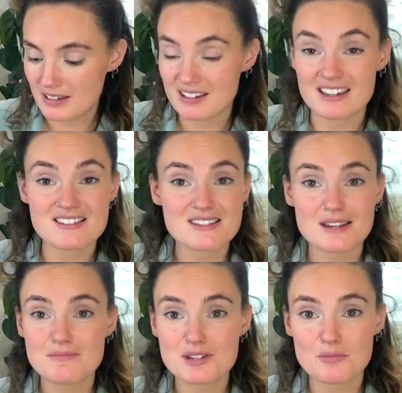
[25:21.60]
it
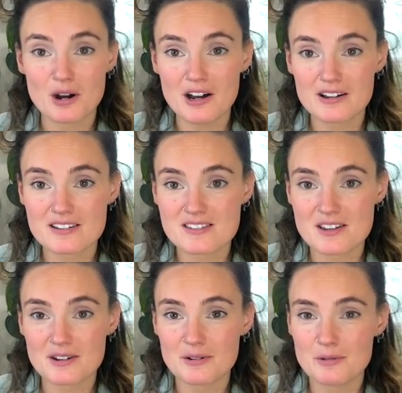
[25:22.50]
seemed to work.
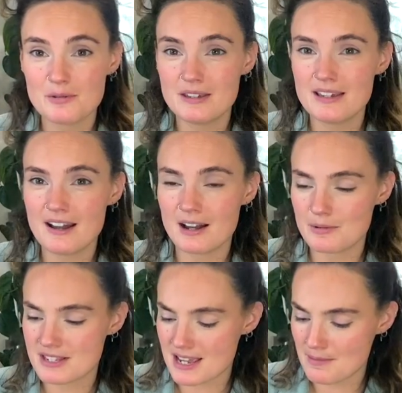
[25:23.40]
So yeah, I
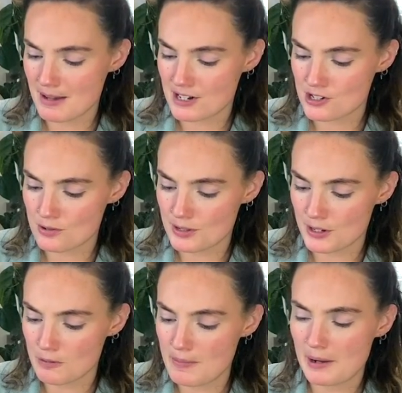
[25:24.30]
would say make sure that
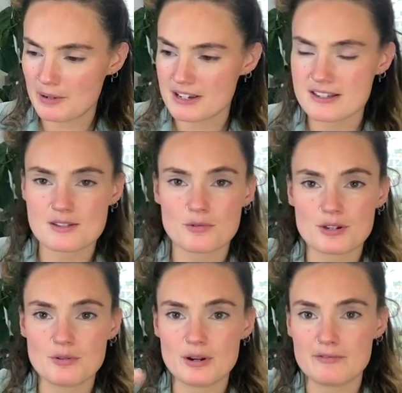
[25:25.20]
your berries or
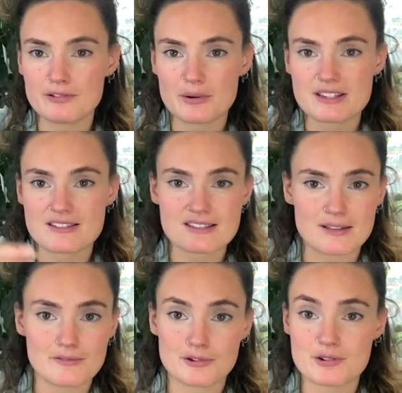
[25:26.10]
your inflorescence
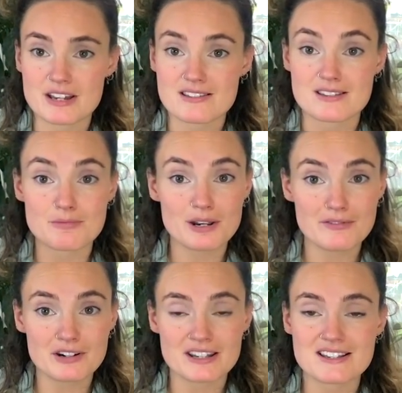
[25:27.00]
infructescence,
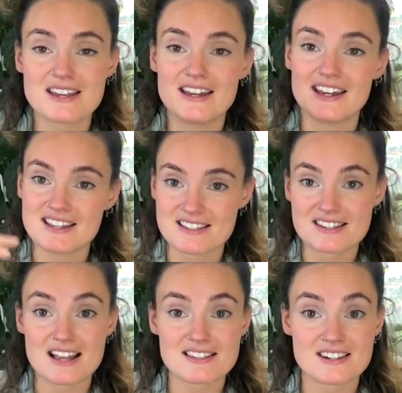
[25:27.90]
whatever it is, isn't
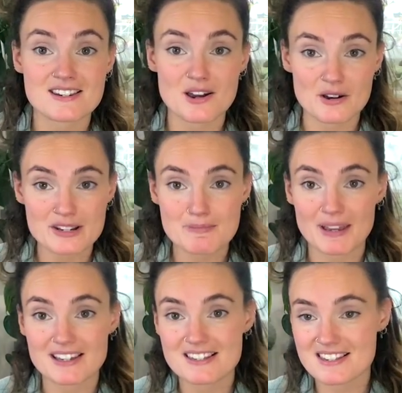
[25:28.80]
sat in a dark
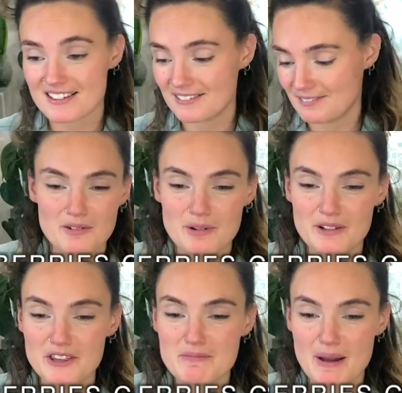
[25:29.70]
space.
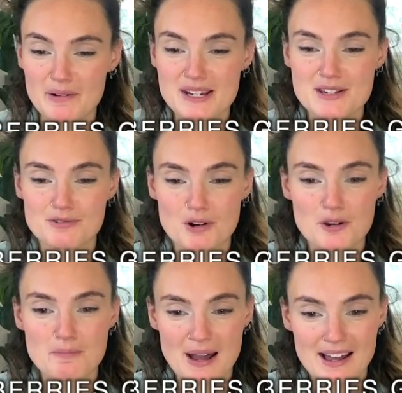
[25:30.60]
Will the berries grow
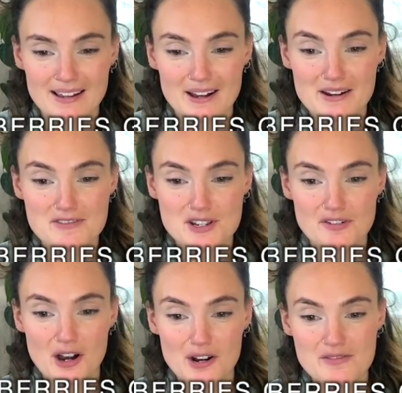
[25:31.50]
back after you've
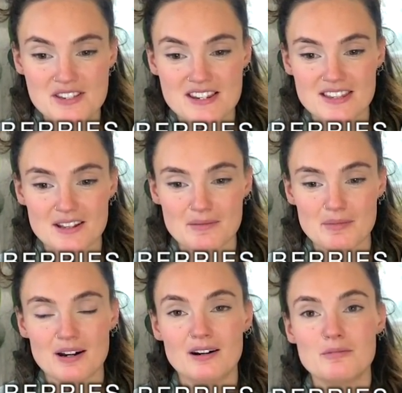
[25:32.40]
harvested them?
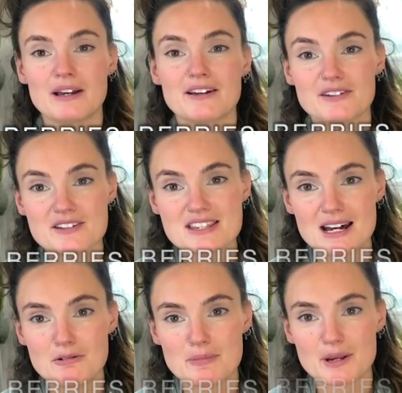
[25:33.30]
Oh my goodness,
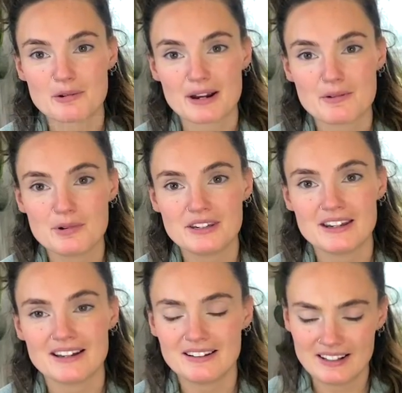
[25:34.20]
that would be great, wouldn't
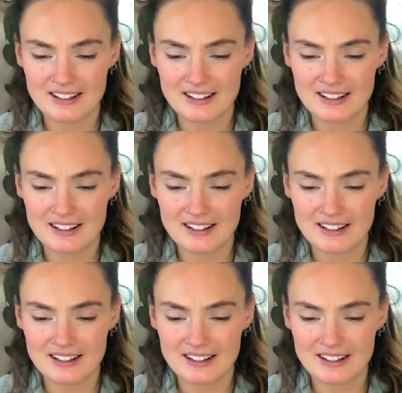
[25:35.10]
it?